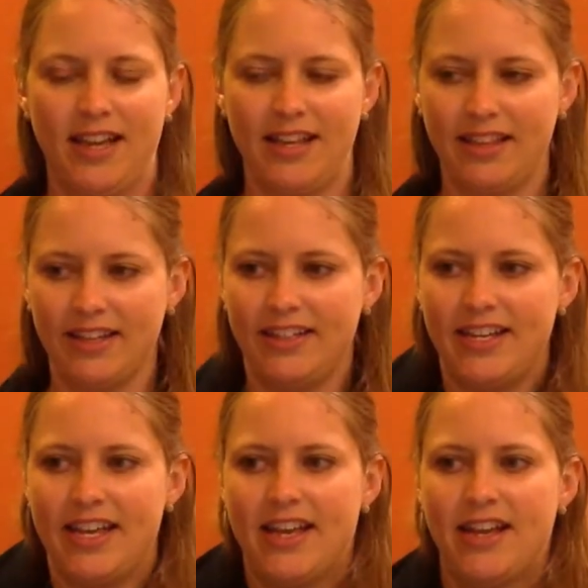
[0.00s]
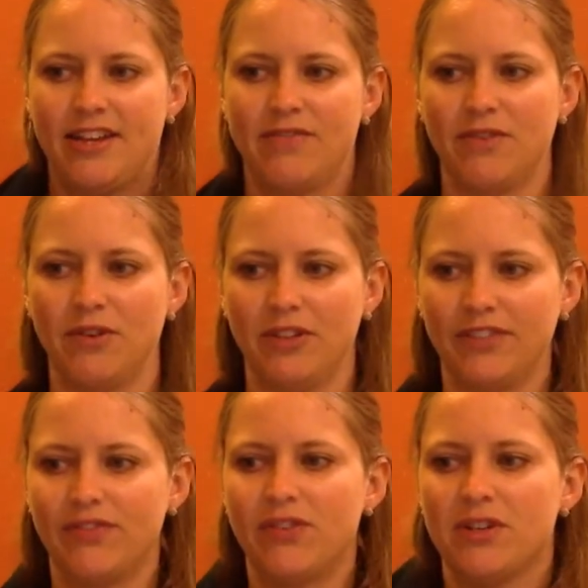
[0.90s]
And then 10 rolling
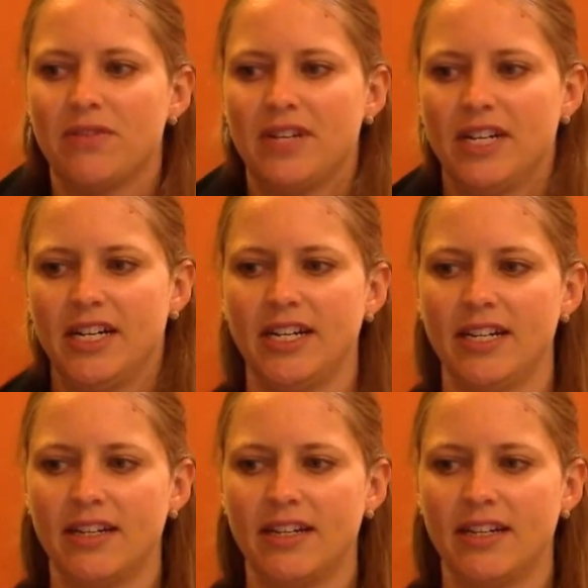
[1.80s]
forward.